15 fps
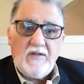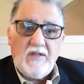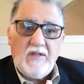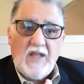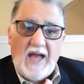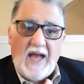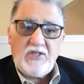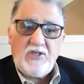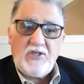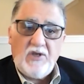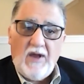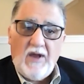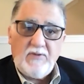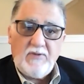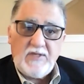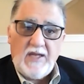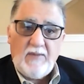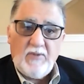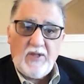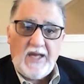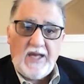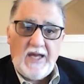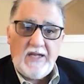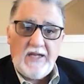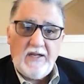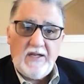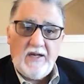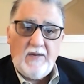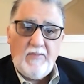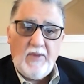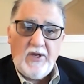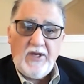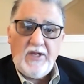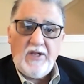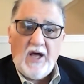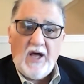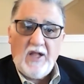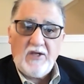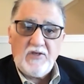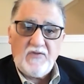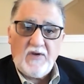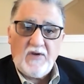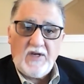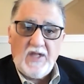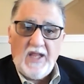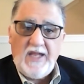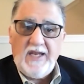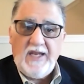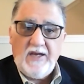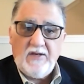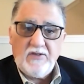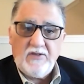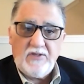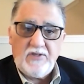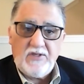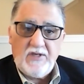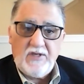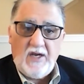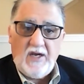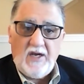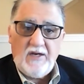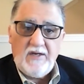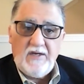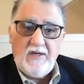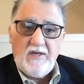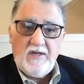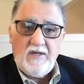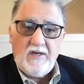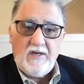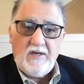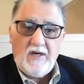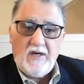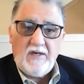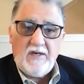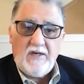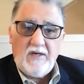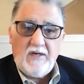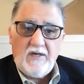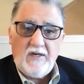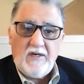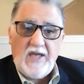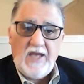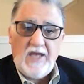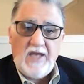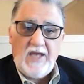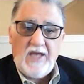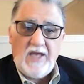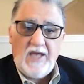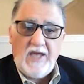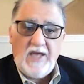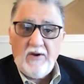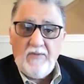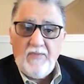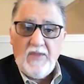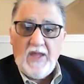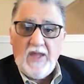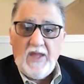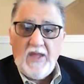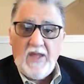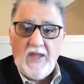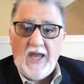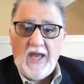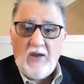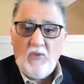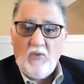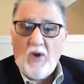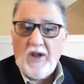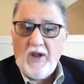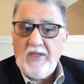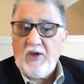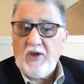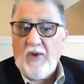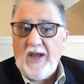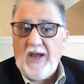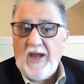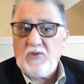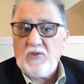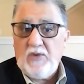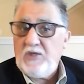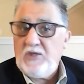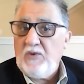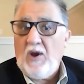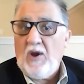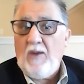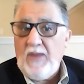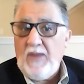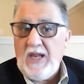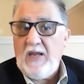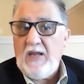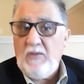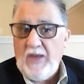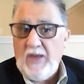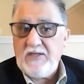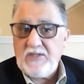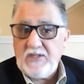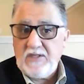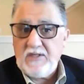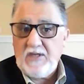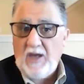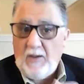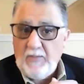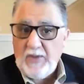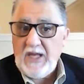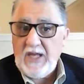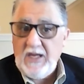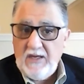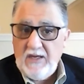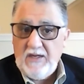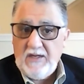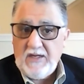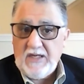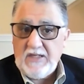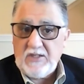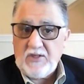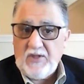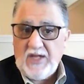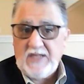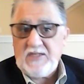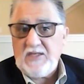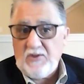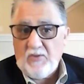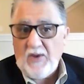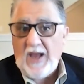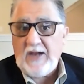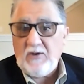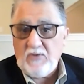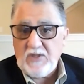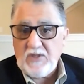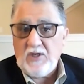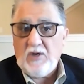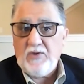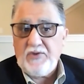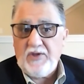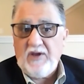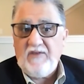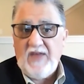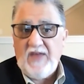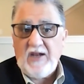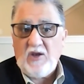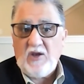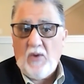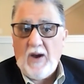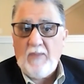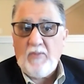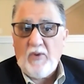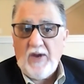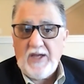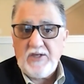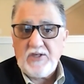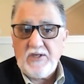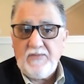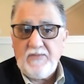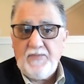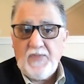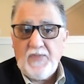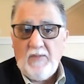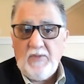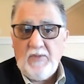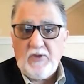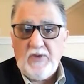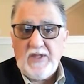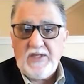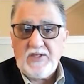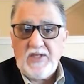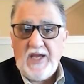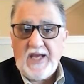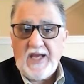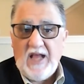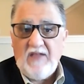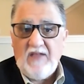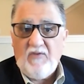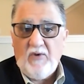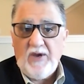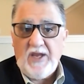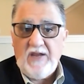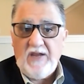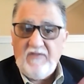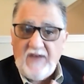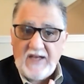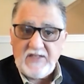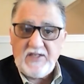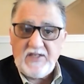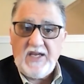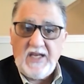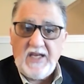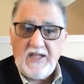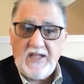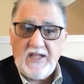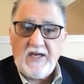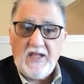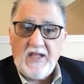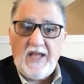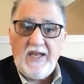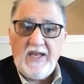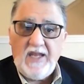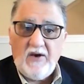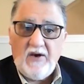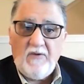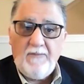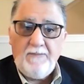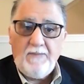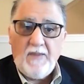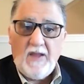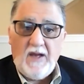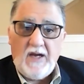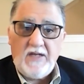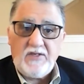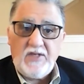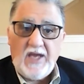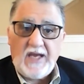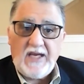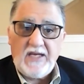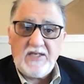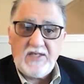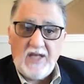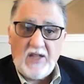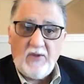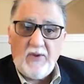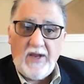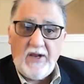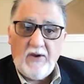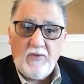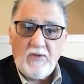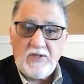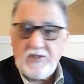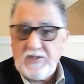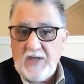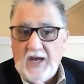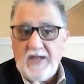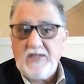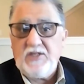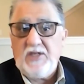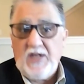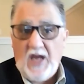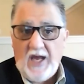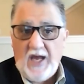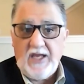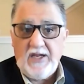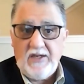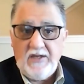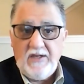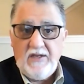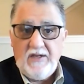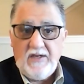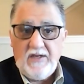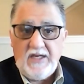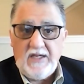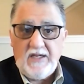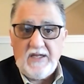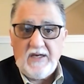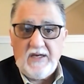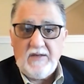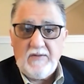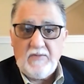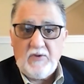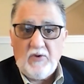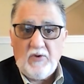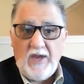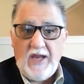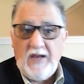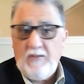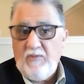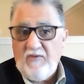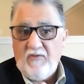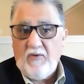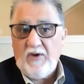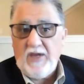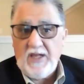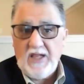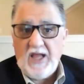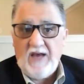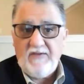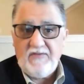last year I was able to get $1 million for Glendale's uh, tech incubator, and one of the grants went to an Armenian-based company. And so that's a direct result of that cooperation between the state of California investing in the Glendale Tech Accelerator, which Zadeh Sananian created before he left